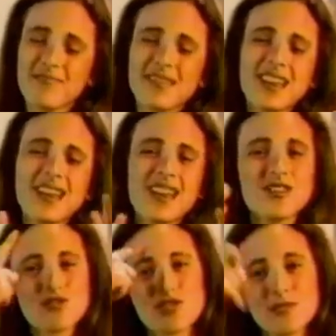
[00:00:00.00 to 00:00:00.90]
full of
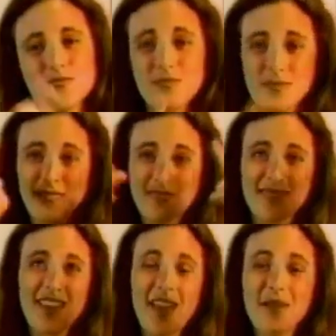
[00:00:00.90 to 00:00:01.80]
dreams,
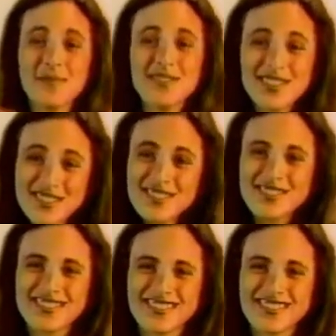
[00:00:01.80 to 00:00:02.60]
dreams to come